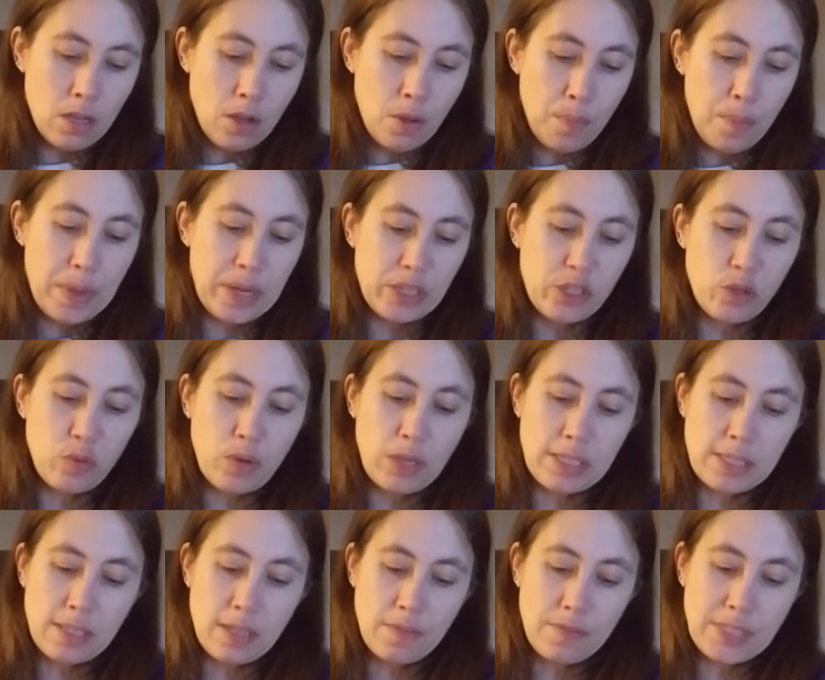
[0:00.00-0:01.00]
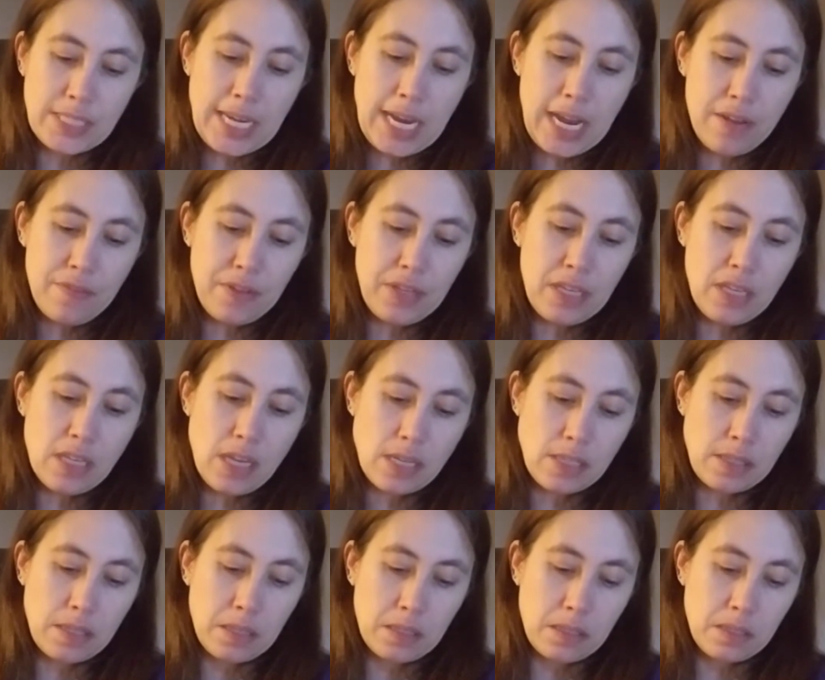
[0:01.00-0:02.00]
Major West Loves Taffy. Yes,
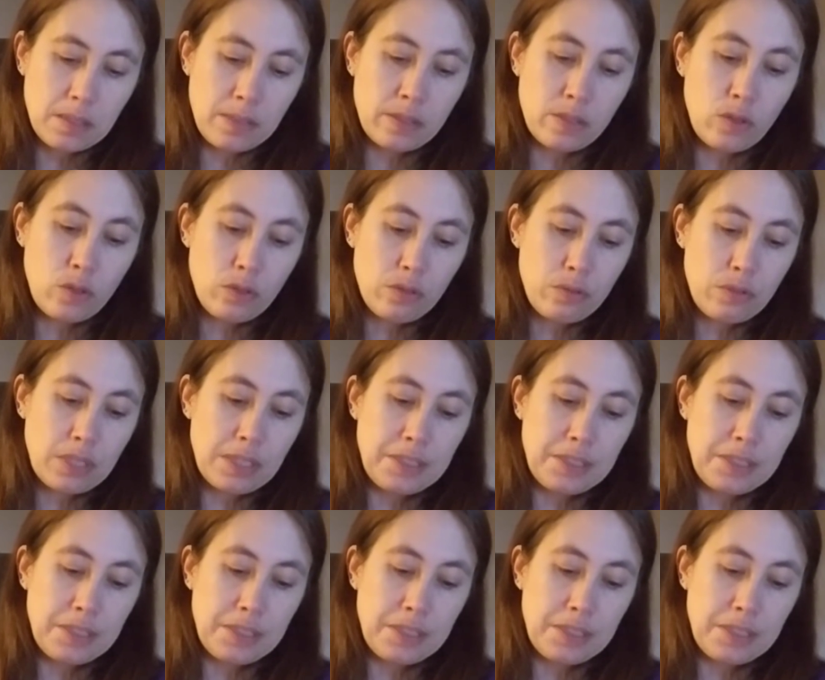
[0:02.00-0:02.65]
this is an old one.